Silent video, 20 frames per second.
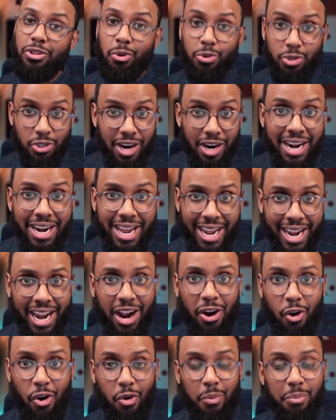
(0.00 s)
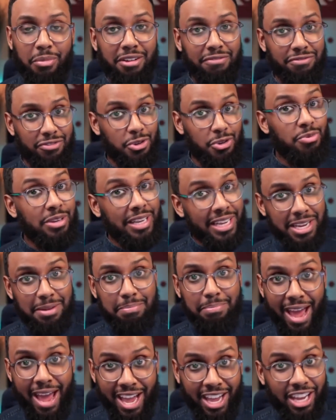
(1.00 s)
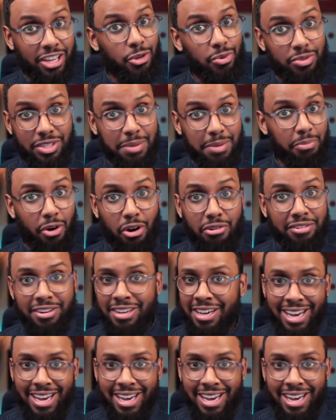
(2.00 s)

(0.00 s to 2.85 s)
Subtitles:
don't try that at home. If you lean back and you tip over,